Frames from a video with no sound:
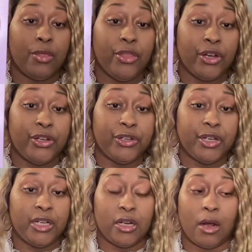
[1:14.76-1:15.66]
the
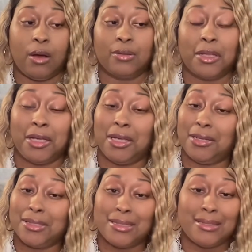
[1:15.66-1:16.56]
good in all
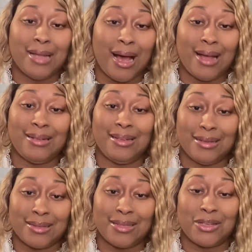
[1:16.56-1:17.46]
things, not
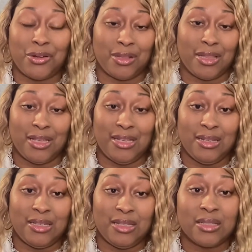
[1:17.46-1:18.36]
necessarily the
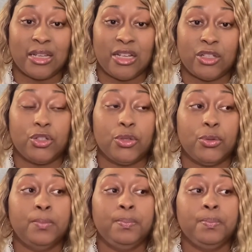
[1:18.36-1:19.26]
easiest thing to
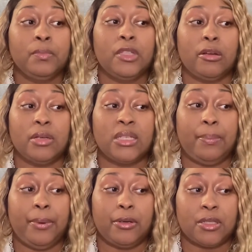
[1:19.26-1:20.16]
do. There is
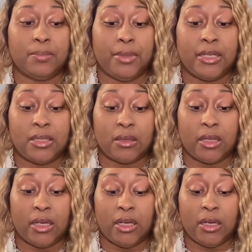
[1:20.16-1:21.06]
a person, place, or
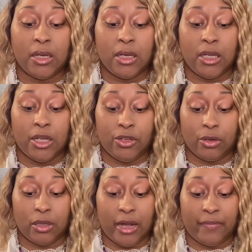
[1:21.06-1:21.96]
thing in
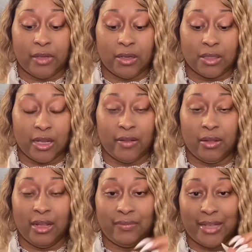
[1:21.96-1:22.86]
your life that has
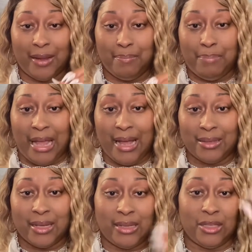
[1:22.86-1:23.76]
left a
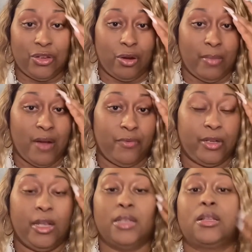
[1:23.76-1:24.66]
bad taste in your mouth
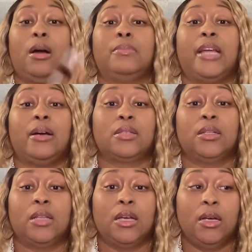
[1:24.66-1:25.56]
when it has come down to
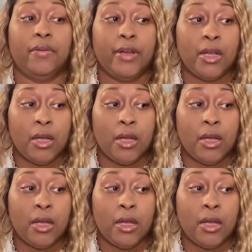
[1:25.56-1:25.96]
love.